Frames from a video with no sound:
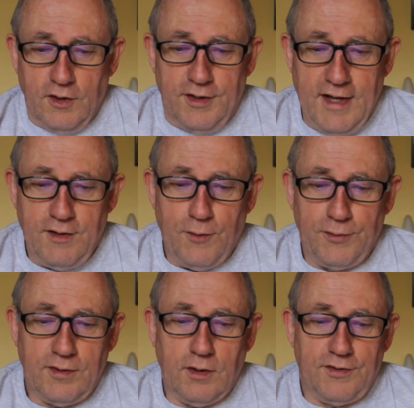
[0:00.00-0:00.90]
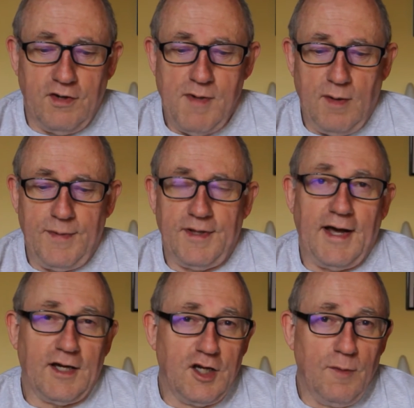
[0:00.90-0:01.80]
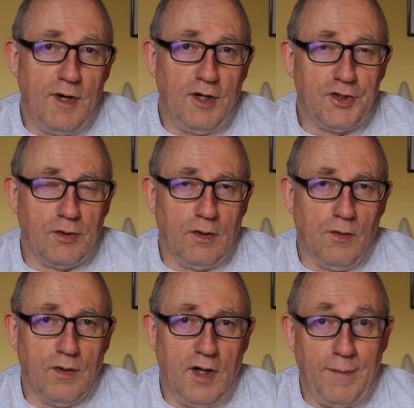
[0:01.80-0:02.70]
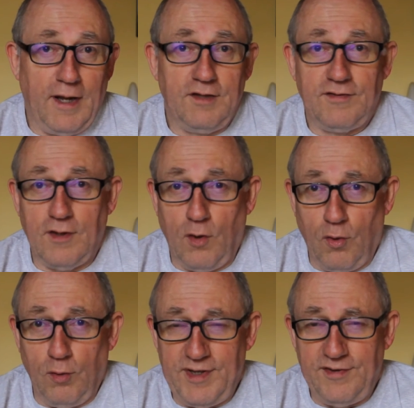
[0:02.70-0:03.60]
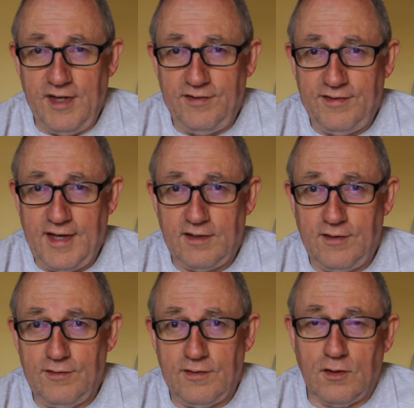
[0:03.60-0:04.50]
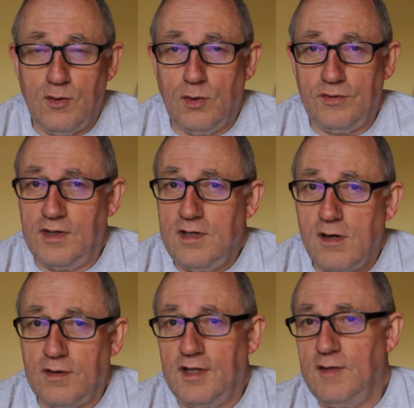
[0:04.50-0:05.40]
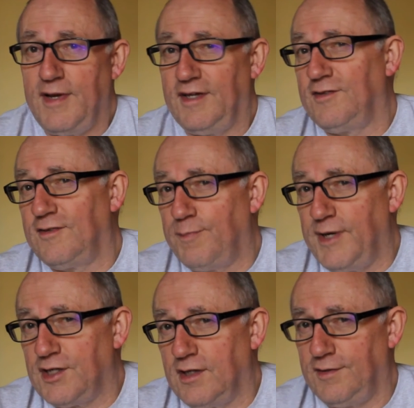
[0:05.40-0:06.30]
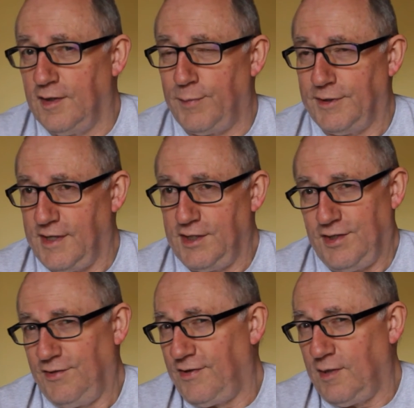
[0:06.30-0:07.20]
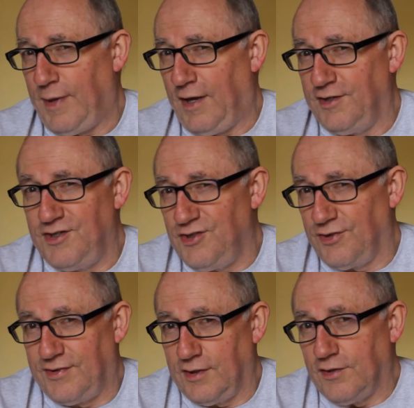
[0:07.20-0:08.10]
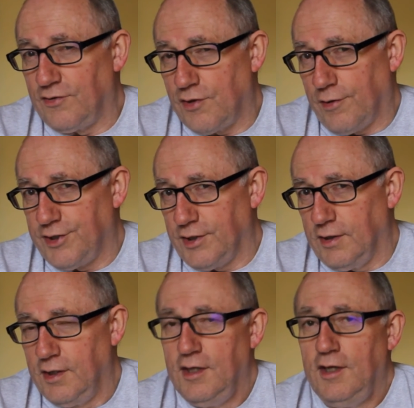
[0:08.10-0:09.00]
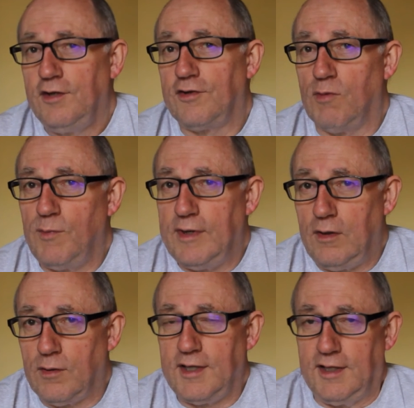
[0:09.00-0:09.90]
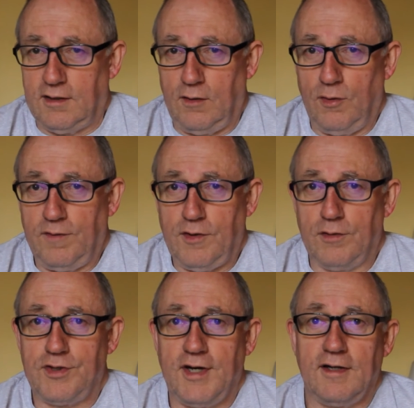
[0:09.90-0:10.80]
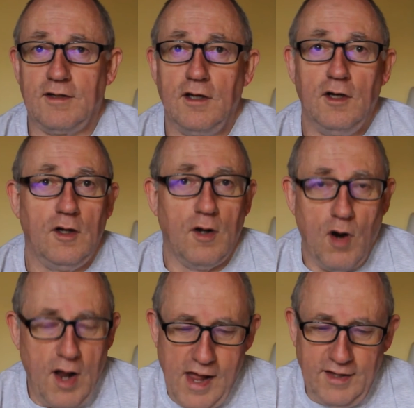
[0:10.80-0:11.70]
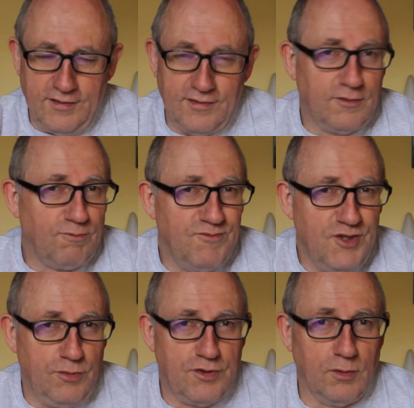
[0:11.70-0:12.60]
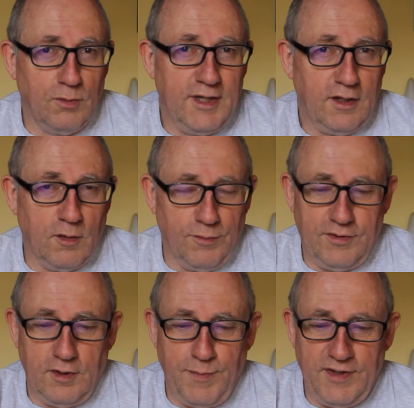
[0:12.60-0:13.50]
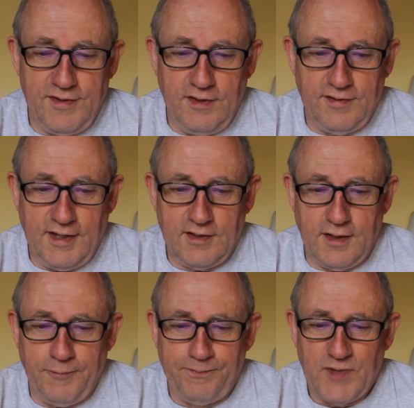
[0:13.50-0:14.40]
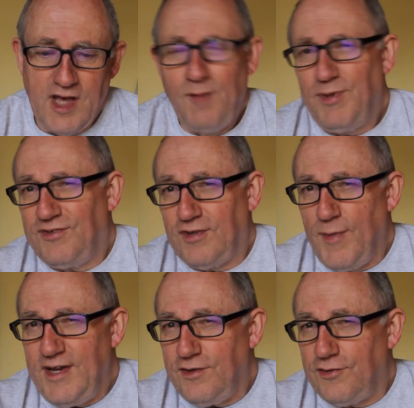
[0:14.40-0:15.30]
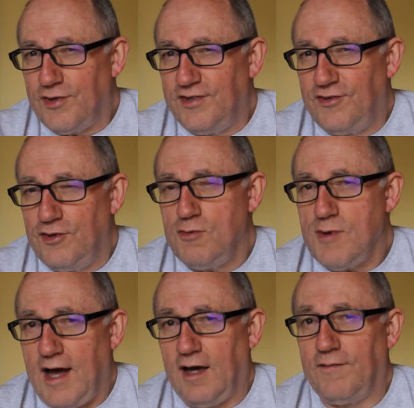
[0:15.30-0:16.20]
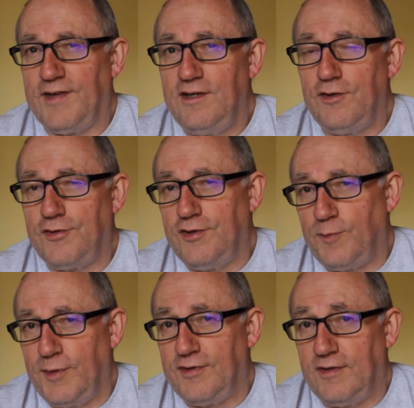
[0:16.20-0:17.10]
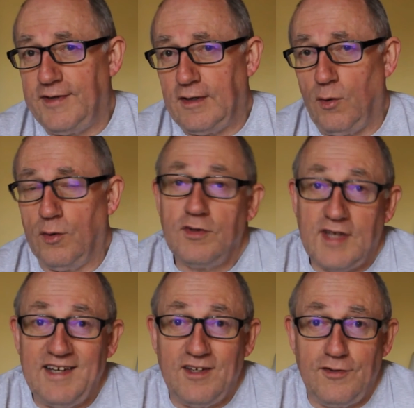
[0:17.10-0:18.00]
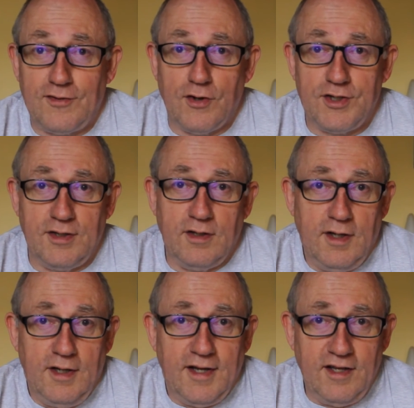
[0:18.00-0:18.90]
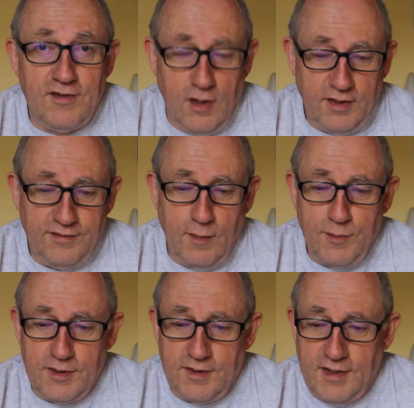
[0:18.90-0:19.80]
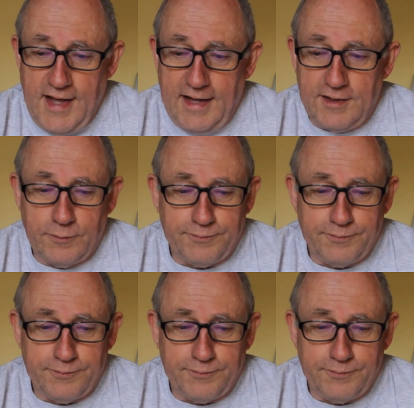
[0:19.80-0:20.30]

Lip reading: Now, you've also got to remember that commercial law applies to all business sectors. The courts are not going to make special interpretations that apply just to construction. So when we're looking at the law of contract, it's neutral when it comes to the business sector. But some industries do have industry-specific laws, and construction is no exception to that.